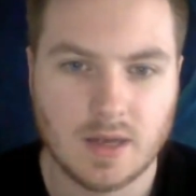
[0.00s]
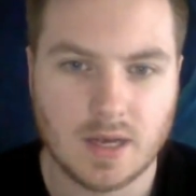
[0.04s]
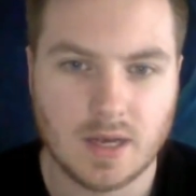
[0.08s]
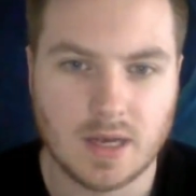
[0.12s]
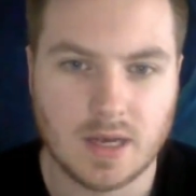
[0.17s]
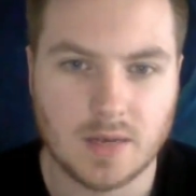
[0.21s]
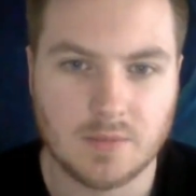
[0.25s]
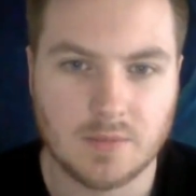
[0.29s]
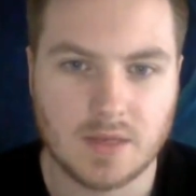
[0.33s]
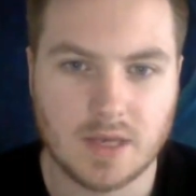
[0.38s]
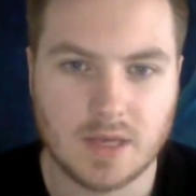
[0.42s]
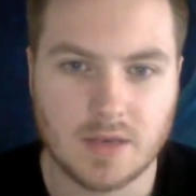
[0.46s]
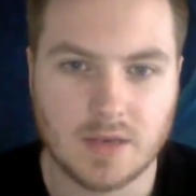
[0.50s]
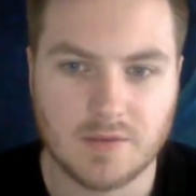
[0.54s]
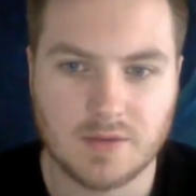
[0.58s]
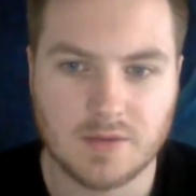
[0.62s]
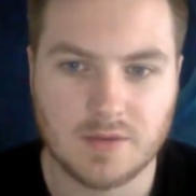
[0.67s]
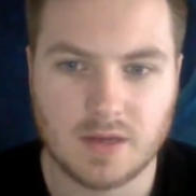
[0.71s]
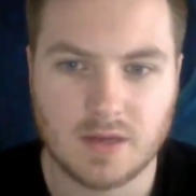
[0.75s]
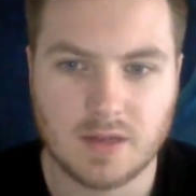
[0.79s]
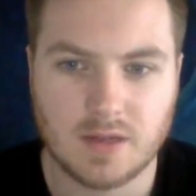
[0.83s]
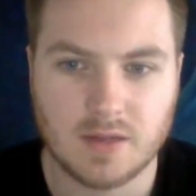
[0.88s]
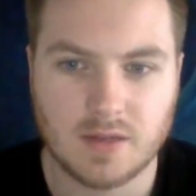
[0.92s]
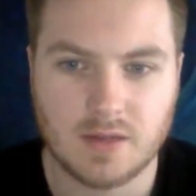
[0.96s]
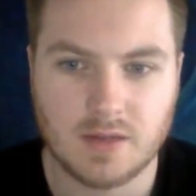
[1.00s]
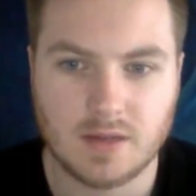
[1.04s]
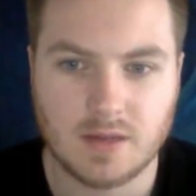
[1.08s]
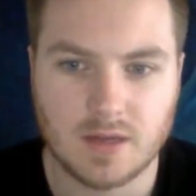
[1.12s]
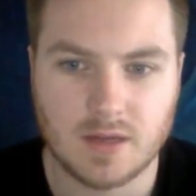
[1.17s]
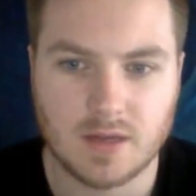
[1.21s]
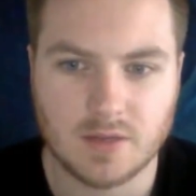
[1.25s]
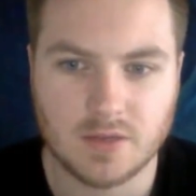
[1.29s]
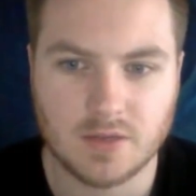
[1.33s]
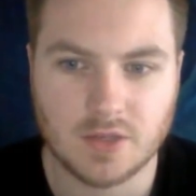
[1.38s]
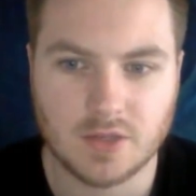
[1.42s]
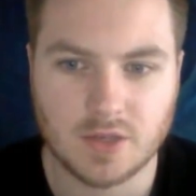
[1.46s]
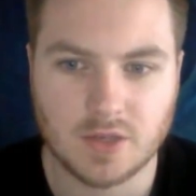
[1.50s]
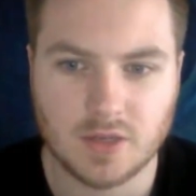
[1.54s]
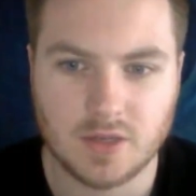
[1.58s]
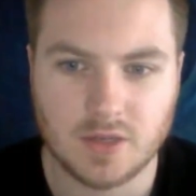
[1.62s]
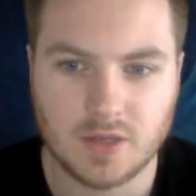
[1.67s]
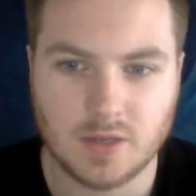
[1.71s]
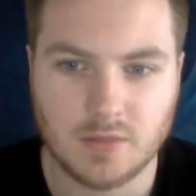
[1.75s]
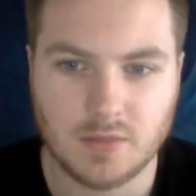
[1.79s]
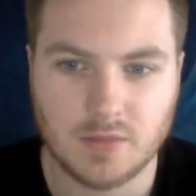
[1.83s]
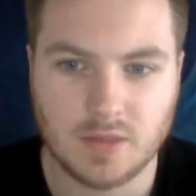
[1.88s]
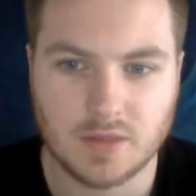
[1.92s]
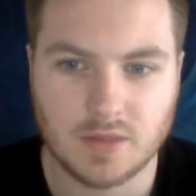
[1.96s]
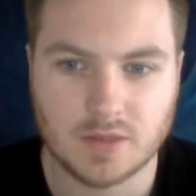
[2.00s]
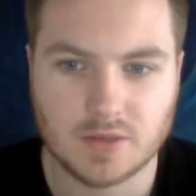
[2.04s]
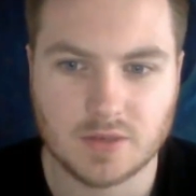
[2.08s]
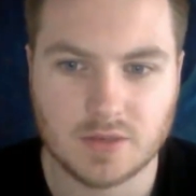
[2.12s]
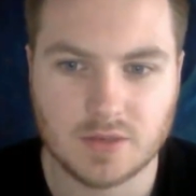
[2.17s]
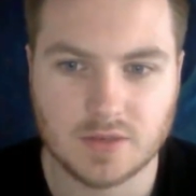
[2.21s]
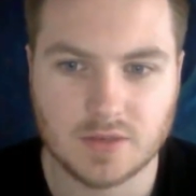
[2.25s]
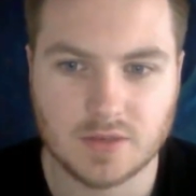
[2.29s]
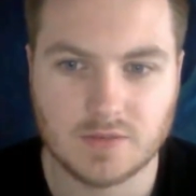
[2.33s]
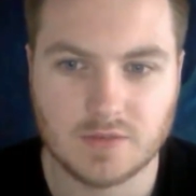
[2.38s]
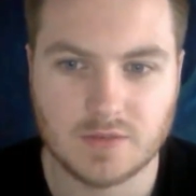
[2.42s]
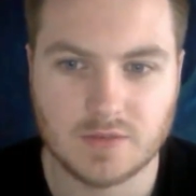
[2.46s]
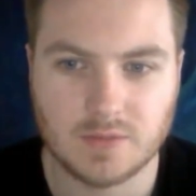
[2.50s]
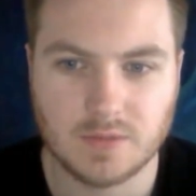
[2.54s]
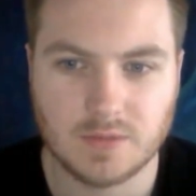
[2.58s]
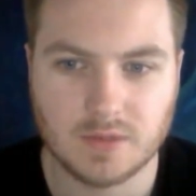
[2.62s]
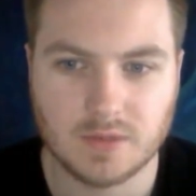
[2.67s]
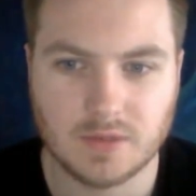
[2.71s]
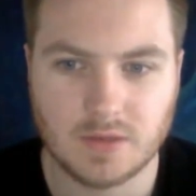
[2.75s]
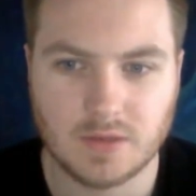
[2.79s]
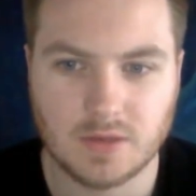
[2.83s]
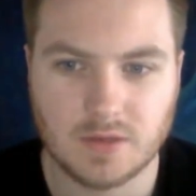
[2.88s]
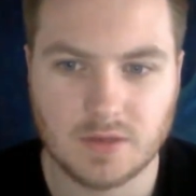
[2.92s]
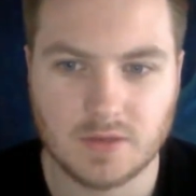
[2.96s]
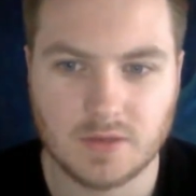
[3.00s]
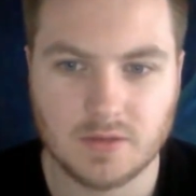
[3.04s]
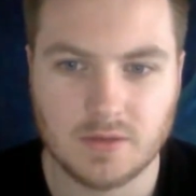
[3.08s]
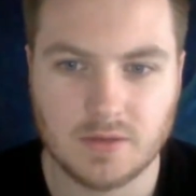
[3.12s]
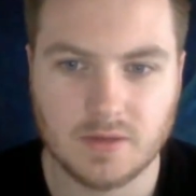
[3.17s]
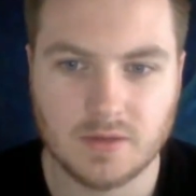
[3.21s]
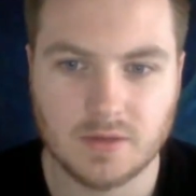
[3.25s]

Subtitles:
I'm Kevin Allen, and joining me is Christopher McDonald.